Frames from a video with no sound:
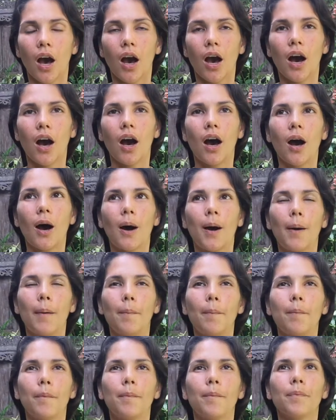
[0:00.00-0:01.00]

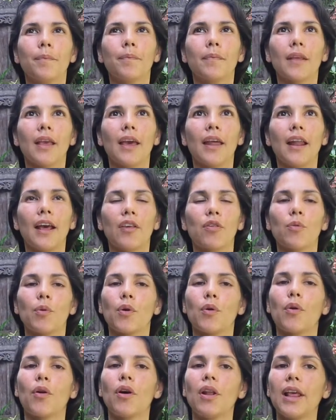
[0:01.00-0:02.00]
And as we're
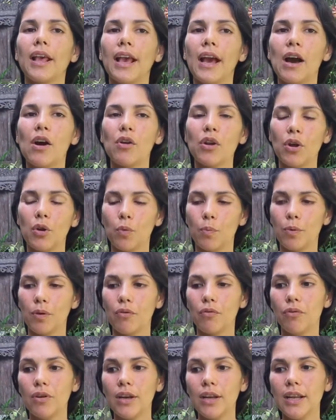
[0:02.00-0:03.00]
crawling out, it would be
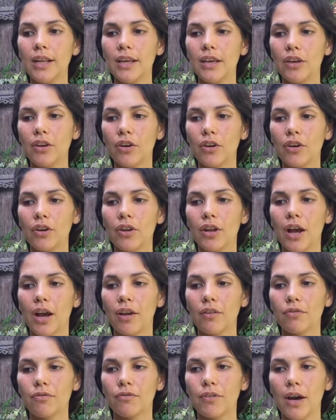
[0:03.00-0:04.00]
really good.
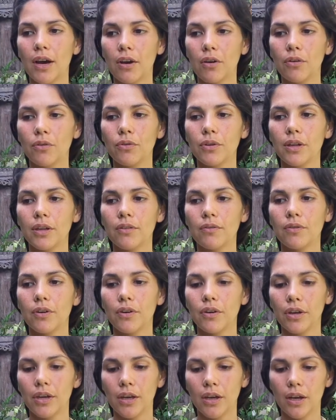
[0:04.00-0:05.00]
I found it
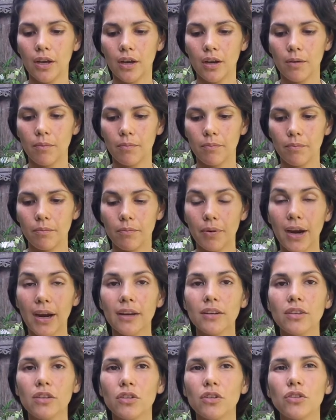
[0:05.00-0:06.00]
very
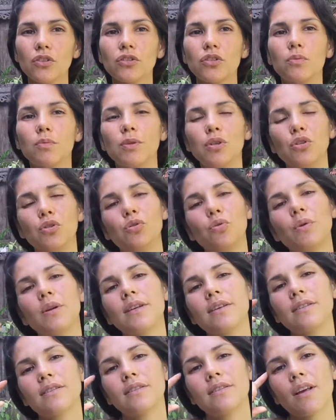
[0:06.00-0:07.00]
practical to be
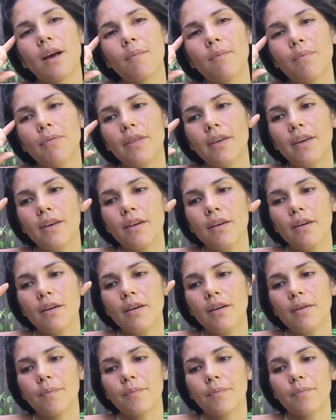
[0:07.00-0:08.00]
doing something,
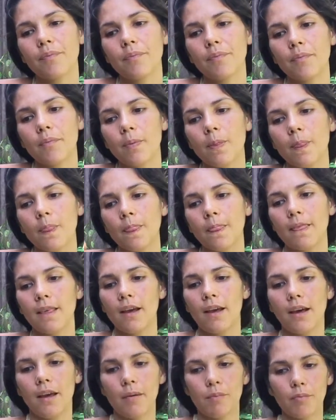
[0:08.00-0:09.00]

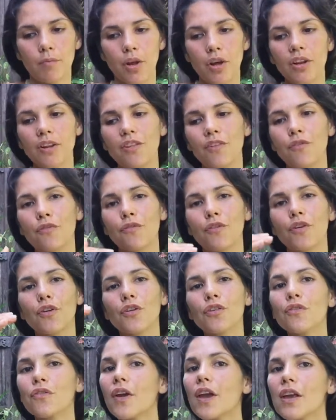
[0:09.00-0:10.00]
not in the
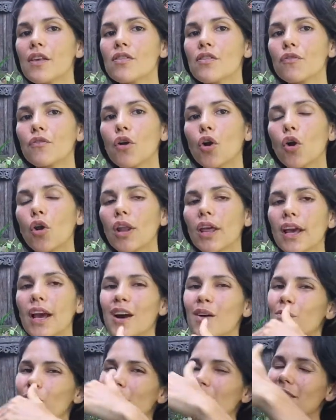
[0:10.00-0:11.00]
first phase of crawling
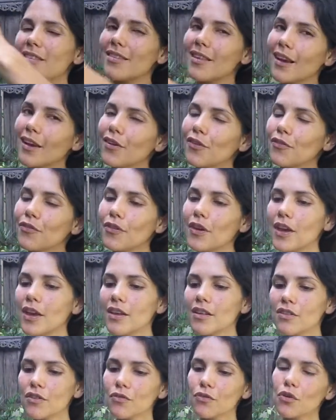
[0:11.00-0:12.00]
out, but the second
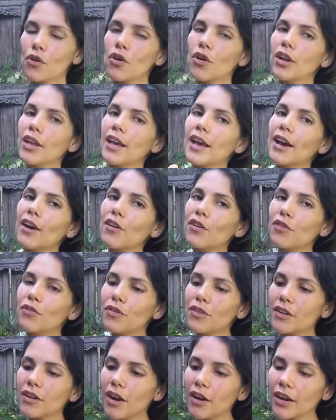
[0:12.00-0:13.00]
phase of crawling out
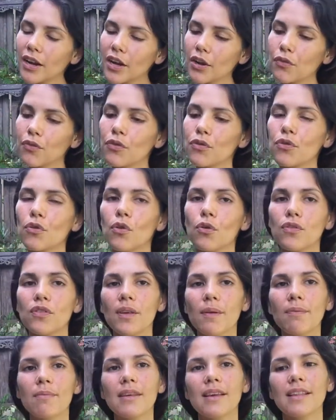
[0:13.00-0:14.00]
of the dark night of the soul,
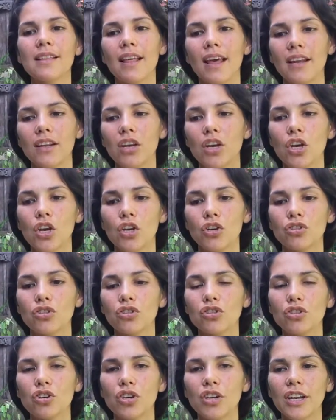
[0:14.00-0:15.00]
something that
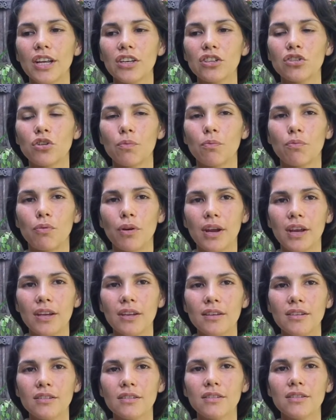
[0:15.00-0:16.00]
just connects your
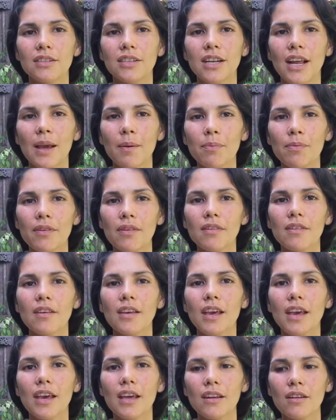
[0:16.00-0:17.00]
brain synapses
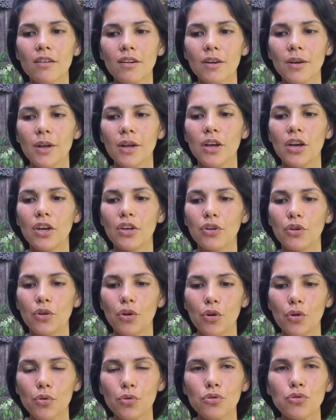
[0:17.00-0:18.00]
again,
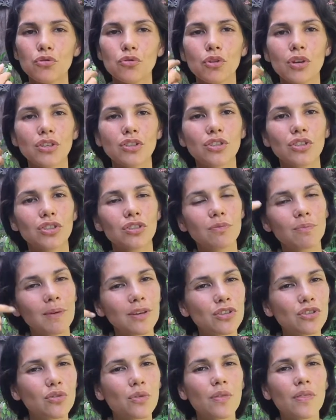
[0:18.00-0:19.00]
stretches,
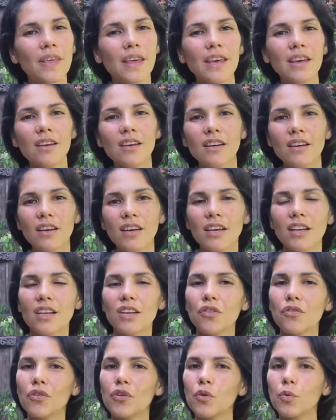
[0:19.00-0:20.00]
makes you think in
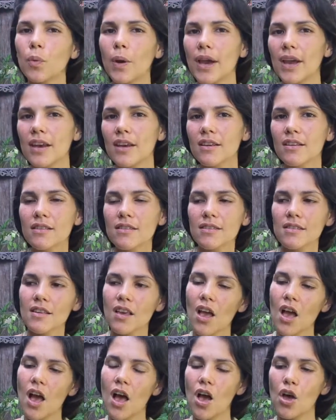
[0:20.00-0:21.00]
different ways.
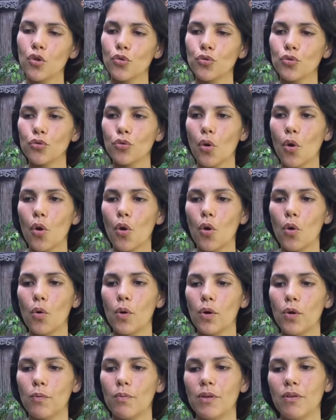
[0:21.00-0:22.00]
So
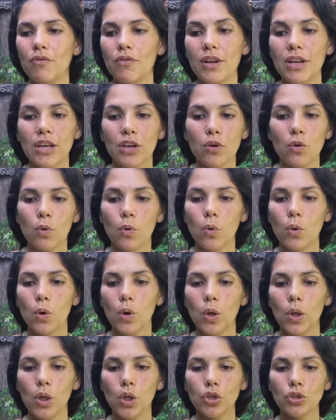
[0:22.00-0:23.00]
it'd be really
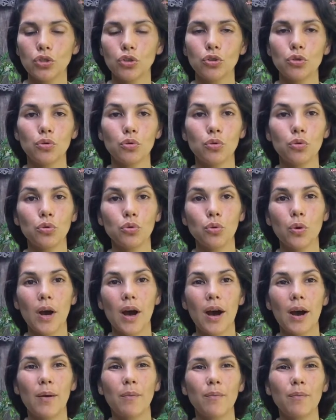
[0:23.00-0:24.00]
cool to
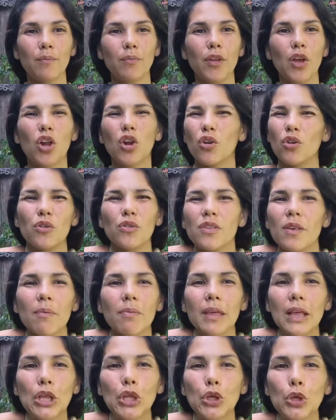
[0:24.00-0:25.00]
learn
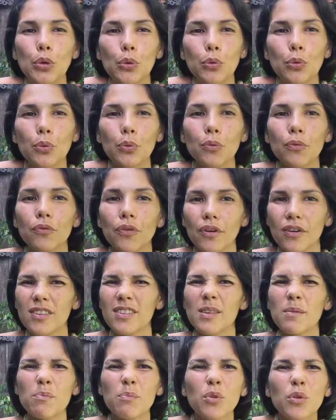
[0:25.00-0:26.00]
something new, very
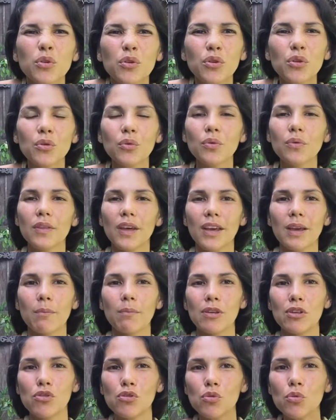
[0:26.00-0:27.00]
simple new, that can
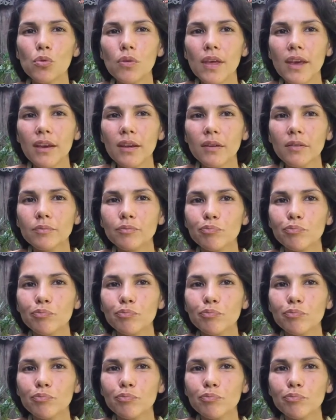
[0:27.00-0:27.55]
be soothing.